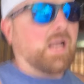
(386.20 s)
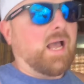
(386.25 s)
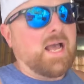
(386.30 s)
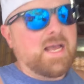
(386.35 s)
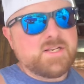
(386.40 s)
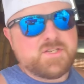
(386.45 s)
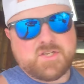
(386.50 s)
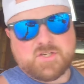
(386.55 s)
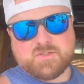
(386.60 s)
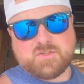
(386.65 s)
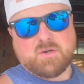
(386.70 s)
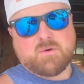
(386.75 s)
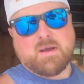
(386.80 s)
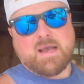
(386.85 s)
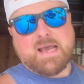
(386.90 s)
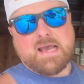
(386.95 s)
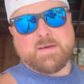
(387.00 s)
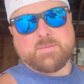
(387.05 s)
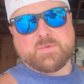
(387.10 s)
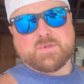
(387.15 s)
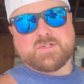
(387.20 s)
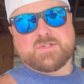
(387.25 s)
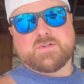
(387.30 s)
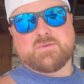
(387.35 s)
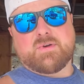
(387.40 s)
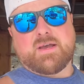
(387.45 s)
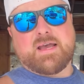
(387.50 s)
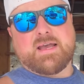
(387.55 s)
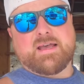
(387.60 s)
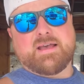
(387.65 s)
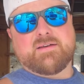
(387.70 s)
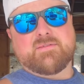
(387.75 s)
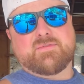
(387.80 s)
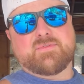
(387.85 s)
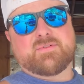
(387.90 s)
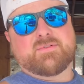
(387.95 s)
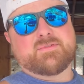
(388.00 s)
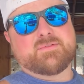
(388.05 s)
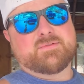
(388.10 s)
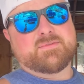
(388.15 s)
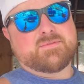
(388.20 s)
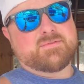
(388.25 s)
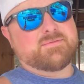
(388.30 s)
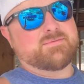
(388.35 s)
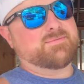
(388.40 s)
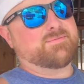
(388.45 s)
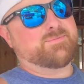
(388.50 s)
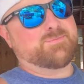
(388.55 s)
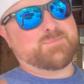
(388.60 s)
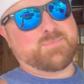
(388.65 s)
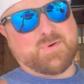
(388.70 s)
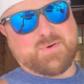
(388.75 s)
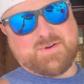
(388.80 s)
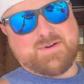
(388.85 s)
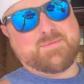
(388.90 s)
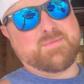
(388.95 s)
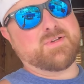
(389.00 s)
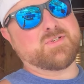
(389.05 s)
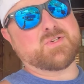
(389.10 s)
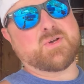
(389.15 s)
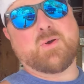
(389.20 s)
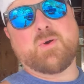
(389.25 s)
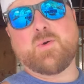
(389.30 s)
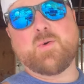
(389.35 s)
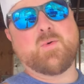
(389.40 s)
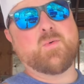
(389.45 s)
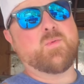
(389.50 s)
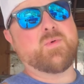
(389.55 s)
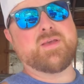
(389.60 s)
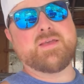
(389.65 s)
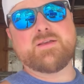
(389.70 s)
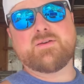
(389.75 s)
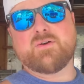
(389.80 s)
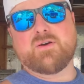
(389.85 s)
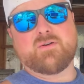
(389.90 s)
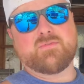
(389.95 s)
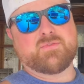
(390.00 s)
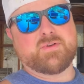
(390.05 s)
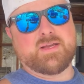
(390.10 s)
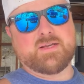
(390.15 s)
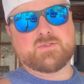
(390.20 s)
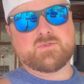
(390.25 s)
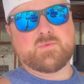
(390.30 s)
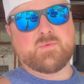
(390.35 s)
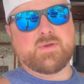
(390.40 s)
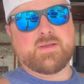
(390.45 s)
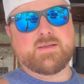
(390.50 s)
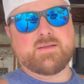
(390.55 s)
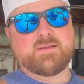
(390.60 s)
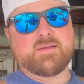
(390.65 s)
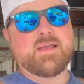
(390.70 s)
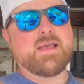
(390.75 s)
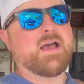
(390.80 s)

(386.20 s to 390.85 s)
I just so happen to have pretty much a whole week off next week.